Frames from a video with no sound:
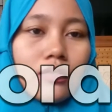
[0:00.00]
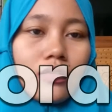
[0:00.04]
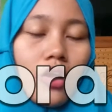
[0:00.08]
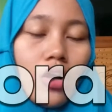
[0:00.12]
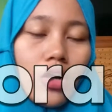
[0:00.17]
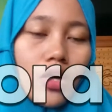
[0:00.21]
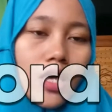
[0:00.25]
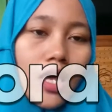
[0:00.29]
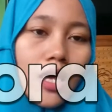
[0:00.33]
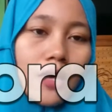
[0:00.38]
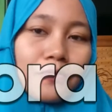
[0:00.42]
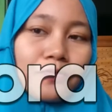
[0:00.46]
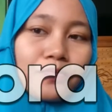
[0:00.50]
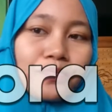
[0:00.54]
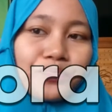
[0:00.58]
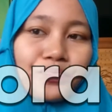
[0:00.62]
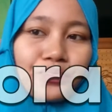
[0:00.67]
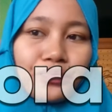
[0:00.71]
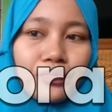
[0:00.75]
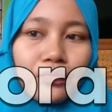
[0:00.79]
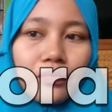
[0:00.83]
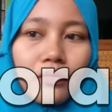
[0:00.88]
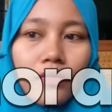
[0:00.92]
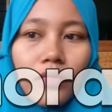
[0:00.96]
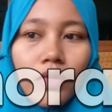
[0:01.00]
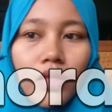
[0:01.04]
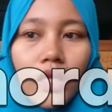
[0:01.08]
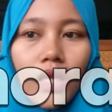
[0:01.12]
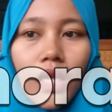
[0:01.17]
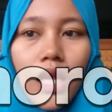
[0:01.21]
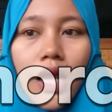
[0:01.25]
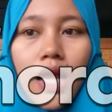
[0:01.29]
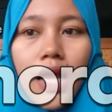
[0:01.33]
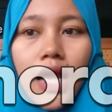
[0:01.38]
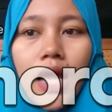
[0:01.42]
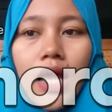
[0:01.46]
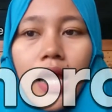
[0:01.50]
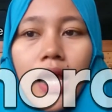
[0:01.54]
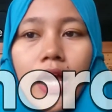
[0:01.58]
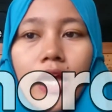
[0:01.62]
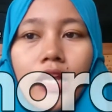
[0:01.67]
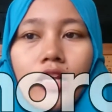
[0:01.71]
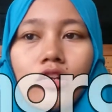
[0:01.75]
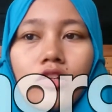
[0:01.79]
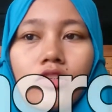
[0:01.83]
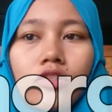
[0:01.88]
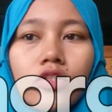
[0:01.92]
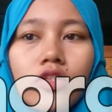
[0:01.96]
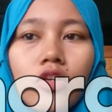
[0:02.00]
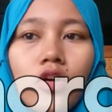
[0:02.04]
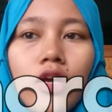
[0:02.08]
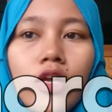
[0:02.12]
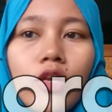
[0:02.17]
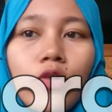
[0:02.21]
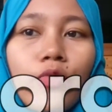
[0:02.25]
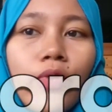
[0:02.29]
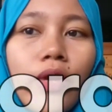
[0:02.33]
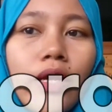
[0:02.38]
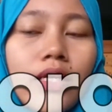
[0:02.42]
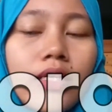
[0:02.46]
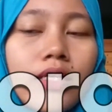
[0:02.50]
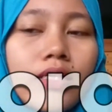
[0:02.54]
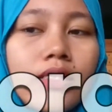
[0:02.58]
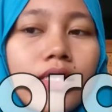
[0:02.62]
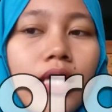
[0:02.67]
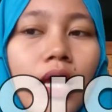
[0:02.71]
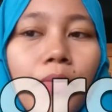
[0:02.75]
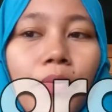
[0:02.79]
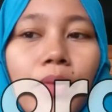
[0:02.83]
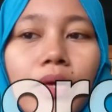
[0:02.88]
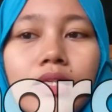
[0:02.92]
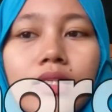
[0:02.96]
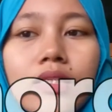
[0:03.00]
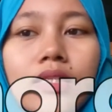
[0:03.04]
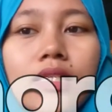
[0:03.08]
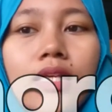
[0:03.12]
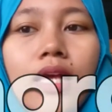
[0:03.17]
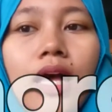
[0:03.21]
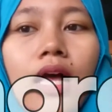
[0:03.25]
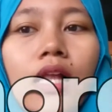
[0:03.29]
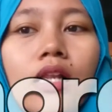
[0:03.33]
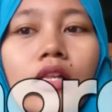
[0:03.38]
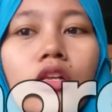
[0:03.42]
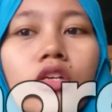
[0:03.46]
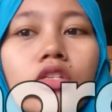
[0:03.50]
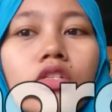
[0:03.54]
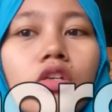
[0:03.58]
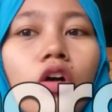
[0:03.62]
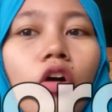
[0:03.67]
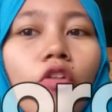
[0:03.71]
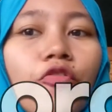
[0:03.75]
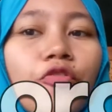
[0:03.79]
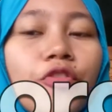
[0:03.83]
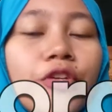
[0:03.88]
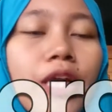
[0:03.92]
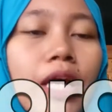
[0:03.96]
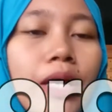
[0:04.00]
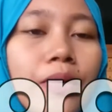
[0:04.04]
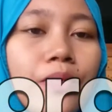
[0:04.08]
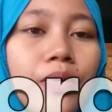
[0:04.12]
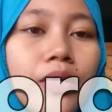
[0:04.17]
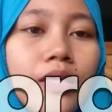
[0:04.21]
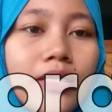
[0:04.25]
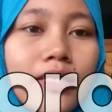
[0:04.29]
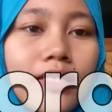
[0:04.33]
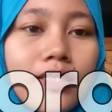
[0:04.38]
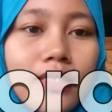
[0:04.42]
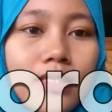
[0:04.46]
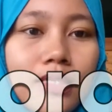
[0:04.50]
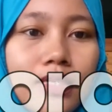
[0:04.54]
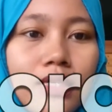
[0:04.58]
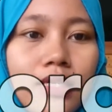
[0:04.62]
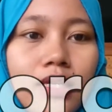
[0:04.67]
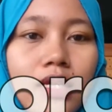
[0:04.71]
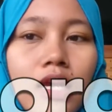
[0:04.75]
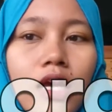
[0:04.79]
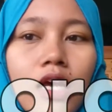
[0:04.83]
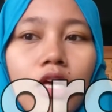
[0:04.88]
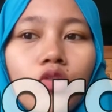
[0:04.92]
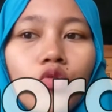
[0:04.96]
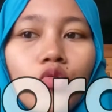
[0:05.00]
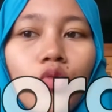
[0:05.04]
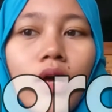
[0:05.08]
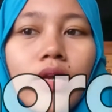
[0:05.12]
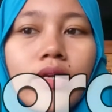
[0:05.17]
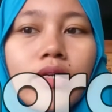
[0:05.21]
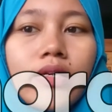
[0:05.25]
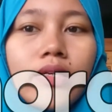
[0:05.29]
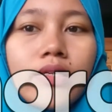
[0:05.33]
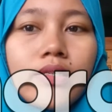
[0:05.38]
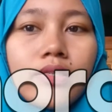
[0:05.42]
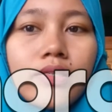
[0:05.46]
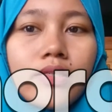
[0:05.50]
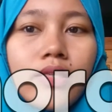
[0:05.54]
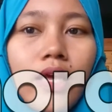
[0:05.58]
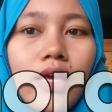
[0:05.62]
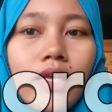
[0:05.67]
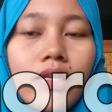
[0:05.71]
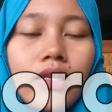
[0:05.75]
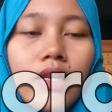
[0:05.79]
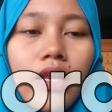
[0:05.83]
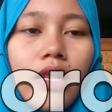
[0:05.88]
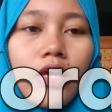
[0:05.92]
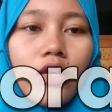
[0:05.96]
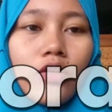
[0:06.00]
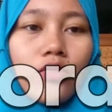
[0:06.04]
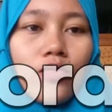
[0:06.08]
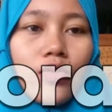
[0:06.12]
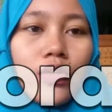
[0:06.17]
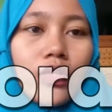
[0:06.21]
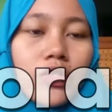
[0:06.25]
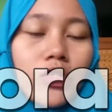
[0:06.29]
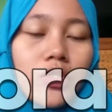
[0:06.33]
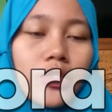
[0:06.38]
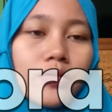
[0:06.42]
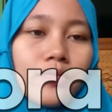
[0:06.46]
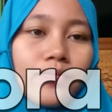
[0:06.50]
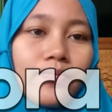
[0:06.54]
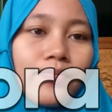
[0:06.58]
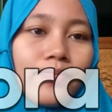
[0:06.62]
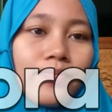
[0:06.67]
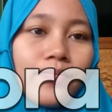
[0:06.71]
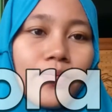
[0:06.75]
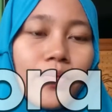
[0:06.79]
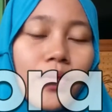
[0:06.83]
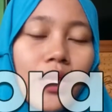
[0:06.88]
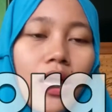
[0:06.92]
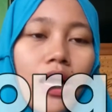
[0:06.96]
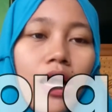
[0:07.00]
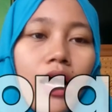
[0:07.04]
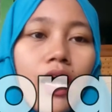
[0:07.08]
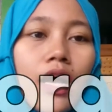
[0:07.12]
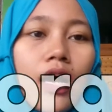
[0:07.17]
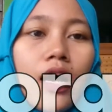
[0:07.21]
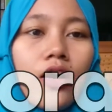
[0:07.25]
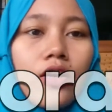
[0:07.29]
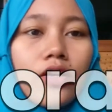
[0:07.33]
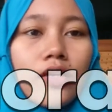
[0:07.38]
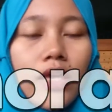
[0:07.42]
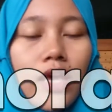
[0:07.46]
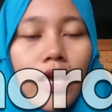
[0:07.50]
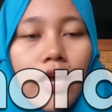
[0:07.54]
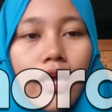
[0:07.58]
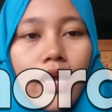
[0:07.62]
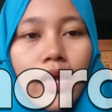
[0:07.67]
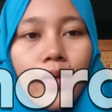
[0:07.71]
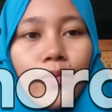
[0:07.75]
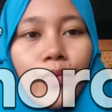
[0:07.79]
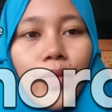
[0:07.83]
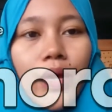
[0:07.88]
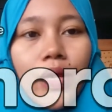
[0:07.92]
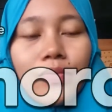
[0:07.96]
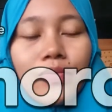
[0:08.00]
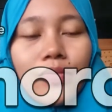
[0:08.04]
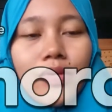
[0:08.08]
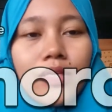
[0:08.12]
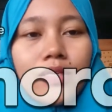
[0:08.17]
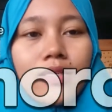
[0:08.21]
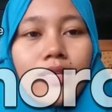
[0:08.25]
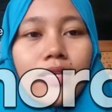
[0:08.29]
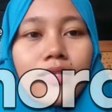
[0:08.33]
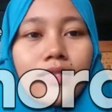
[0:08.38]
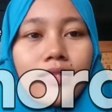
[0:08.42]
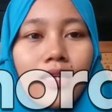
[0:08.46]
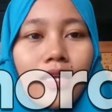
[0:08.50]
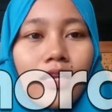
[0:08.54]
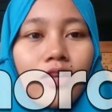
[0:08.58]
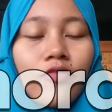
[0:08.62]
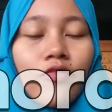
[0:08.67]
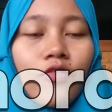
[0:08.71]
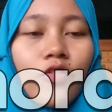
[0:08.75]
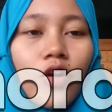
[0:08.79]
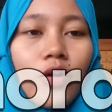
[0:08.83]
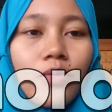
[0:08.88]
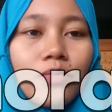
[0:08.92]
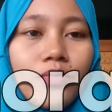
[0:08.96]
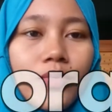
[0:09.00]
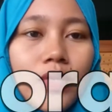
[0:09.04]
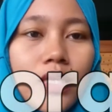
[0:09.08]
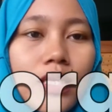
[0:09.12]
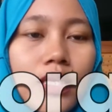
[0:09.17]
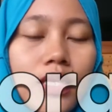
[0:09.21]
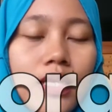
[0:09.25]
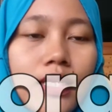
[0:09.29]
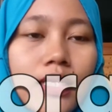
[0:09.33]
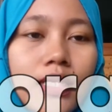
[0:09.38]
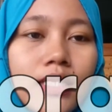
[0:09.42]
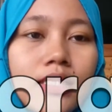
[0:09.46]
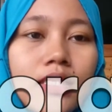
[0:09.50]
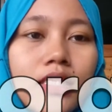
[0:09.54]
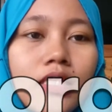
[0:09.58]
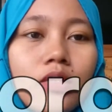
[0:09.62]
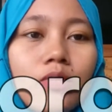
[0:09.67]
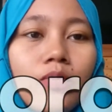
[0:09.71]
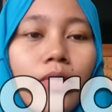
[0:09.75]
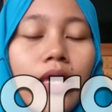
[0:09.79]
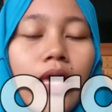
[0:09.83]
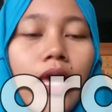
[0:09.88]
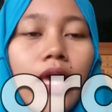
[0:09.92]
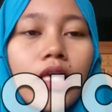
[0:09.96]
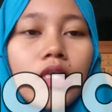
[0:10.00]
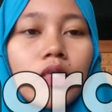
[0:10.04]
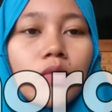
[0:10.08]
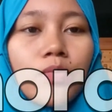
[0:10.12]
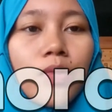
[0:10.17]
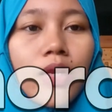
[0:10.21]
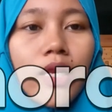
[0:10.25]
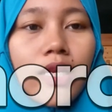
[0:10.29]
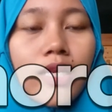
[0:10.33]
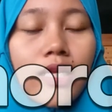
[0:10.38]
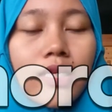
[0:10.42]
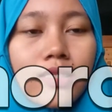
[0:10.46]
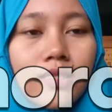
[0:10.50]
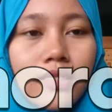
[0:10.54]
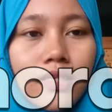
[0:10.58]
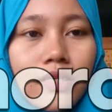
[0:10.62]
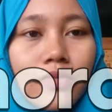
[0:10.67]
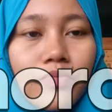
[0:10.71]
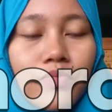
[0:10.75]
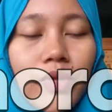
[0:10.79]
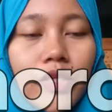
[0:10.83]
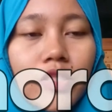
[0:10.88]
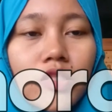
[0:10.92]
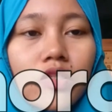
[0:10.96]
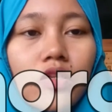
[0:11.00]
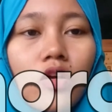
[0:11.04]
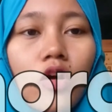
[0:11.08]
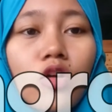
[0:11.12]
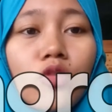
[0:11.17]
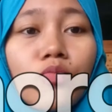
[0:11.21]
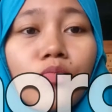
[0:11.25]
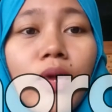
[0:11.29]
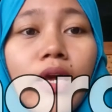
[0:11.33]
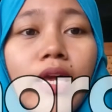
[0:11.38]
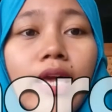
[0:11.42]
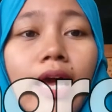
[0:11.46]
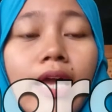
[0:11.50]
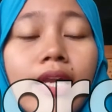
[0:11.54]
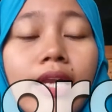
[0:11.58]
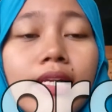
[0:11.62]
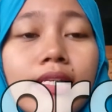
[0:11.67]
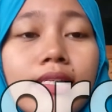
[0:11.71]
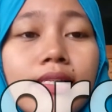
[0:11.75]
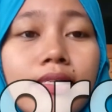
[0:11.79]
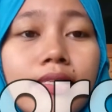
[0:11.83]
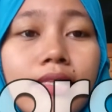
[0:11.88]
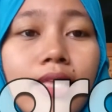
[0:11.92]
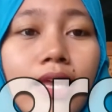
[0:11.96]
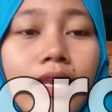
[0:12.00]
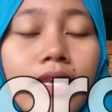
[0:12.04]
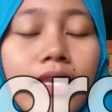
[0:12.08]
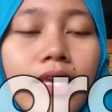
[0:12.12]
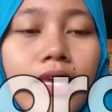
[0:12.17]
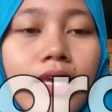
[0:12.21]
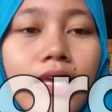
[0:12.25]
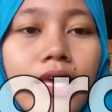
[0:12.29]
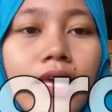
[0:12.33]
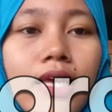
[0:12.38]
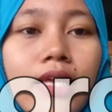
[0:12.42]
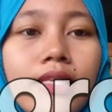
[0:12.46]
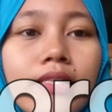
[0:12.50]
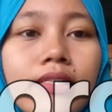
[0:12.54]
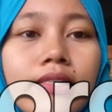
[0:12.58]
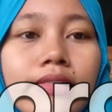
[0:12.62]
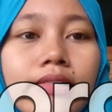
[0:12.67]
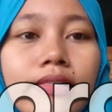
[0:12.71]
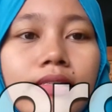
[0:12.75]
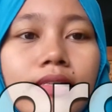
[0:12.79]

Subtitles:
Okay. And also in weakness aphasia, loss of the ability to understand language. Okay, maybe just it from me. This is my explanation based on my understanding in